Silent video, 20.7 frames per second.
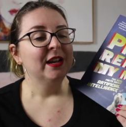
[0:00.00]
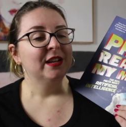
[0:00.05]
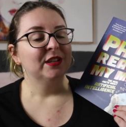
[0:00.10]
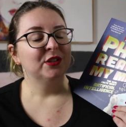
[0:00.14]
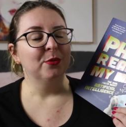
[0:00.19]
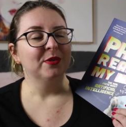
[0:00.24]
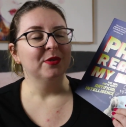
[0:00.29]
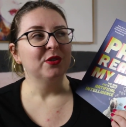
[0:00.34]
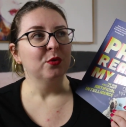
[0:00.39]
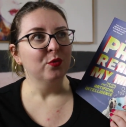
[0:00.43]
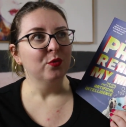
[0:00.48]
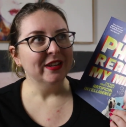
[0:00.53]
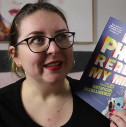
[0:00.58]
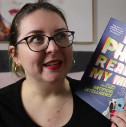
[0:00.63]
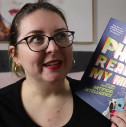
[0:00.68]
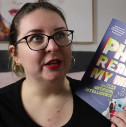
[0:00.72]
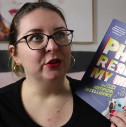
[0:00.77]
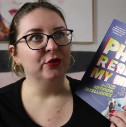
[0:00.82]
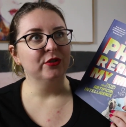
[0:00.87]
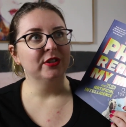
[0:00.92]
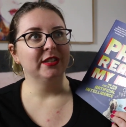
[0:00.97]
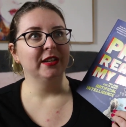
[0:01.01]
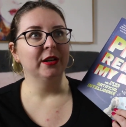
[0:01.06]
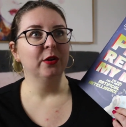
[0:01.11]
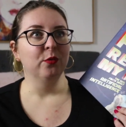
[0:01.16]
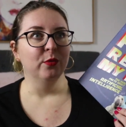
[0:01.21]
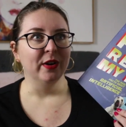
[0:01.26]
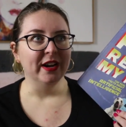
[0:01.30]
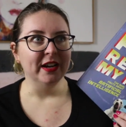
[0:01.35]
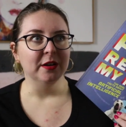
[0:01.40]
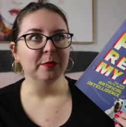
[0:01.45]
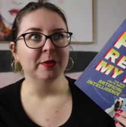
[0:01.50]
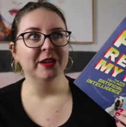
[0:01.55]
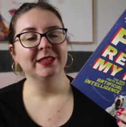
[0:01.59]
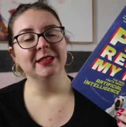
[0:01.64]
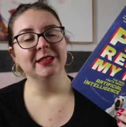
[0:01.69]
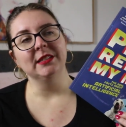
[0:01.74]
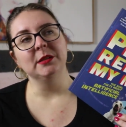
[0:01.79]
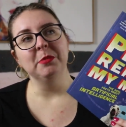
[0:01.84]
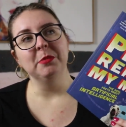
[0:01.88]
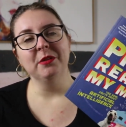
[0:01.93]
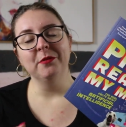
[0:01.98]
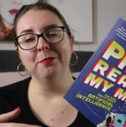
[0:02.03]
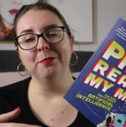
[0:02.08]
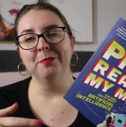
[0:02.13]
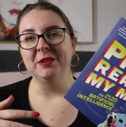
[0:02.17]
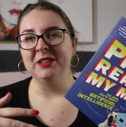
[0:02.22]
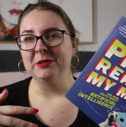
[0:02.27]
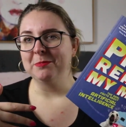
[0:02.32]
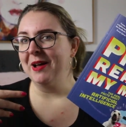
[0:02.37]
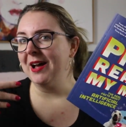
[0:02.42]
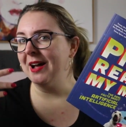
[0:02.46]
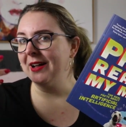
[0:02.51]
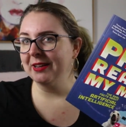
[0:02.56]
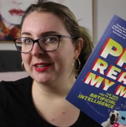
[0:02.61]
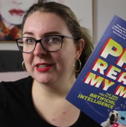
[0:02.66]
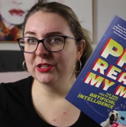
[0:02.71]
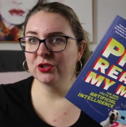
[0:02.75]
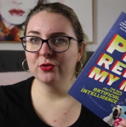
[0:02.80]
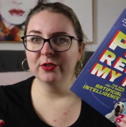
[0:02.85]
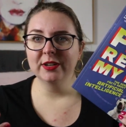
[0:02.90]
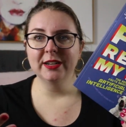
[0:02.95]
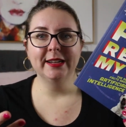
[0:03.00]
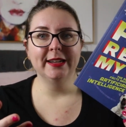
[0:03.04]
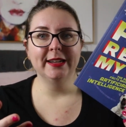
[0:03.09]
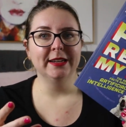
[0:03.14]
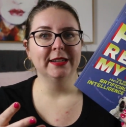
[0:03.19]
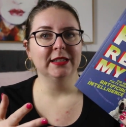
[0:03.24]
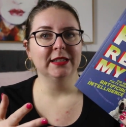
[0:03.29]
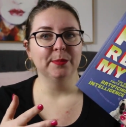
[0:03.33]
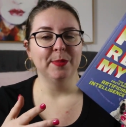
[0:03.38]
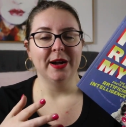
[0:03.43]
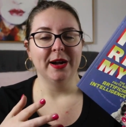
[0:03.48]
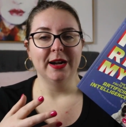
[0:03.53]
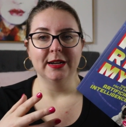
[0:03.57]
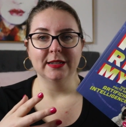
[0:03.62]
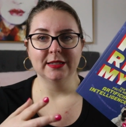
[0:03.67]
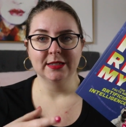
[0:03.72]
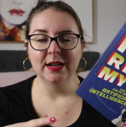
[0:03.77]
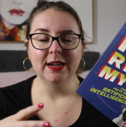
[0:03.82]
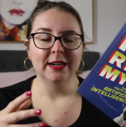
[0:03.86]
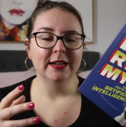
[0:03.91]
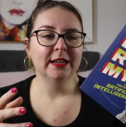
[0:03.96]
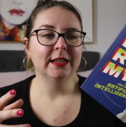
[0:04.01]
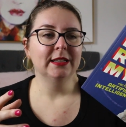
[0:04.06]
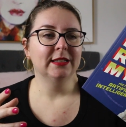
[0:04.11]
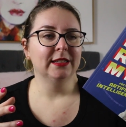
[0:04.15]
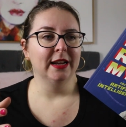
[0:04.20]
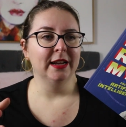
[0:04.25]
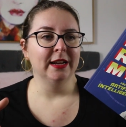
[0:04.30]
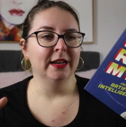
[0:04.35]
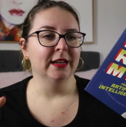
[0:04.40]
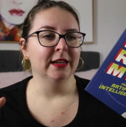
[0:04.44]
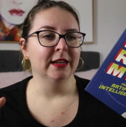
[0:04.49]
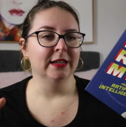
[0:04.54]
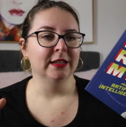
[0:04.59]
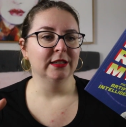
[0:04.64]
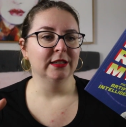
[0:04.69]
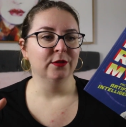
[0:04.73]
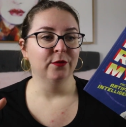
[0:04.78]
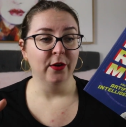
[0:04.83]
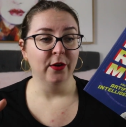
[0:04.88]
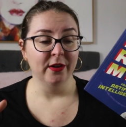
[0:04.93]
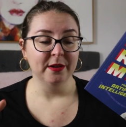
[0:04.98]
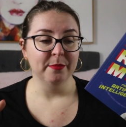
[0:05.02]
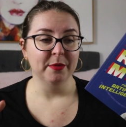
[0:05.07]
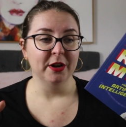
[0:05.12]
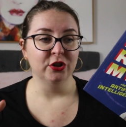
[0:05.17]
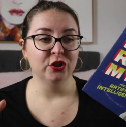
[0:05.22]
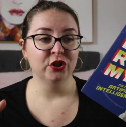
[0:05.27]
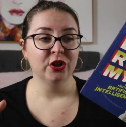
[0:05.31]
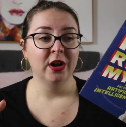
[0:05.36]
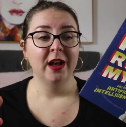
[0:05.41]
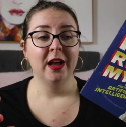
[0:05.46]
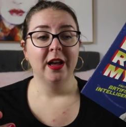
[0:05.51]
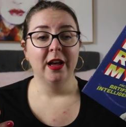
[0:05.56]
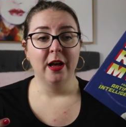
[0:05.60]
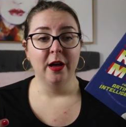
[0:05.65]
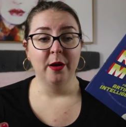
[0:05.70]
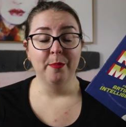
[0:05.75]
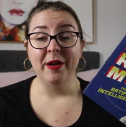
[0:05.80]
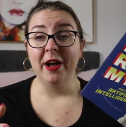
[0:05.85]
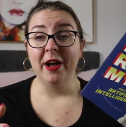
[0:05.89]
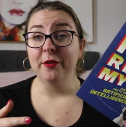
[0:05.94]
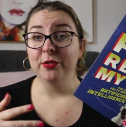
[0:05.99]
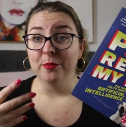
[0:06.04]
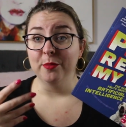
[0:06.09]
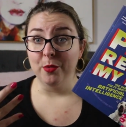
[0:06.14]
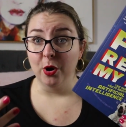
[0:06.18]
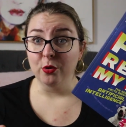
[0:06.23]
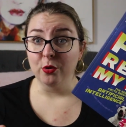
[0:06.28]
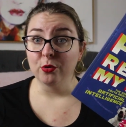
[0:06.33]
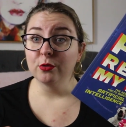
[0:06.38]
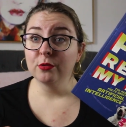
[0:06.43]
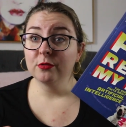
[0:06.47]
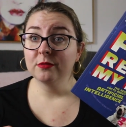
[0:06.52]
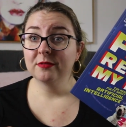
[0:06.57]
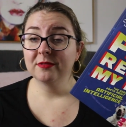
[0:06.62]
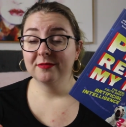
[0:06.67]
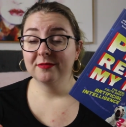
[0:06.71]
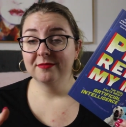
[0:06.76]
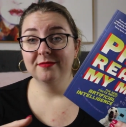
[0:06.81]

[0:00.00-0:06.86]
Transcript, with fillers: So it's a really interesting read because it's a bit of part history, it is part science, it is very much about the moral